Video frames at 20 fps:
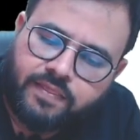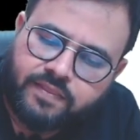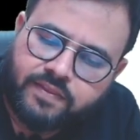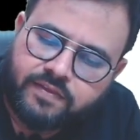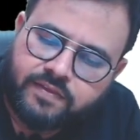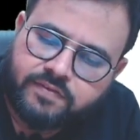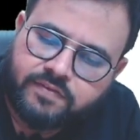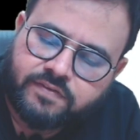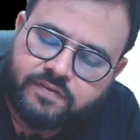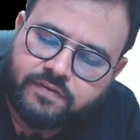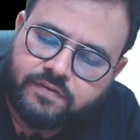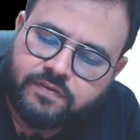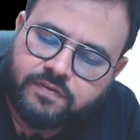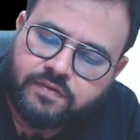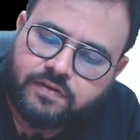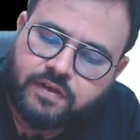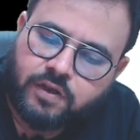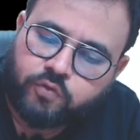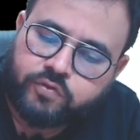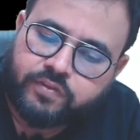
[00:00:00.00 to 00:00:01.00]
this,
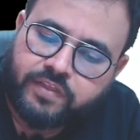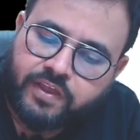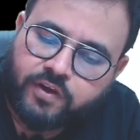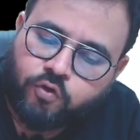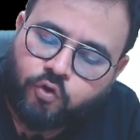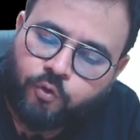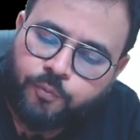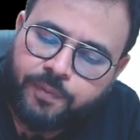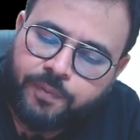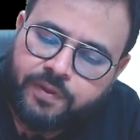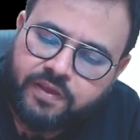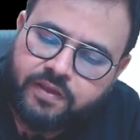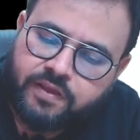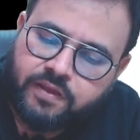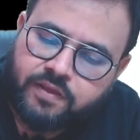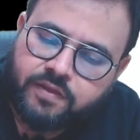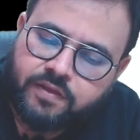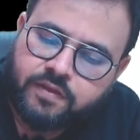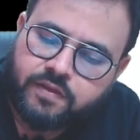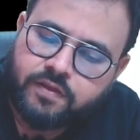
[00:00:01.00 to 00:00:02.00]
now there could be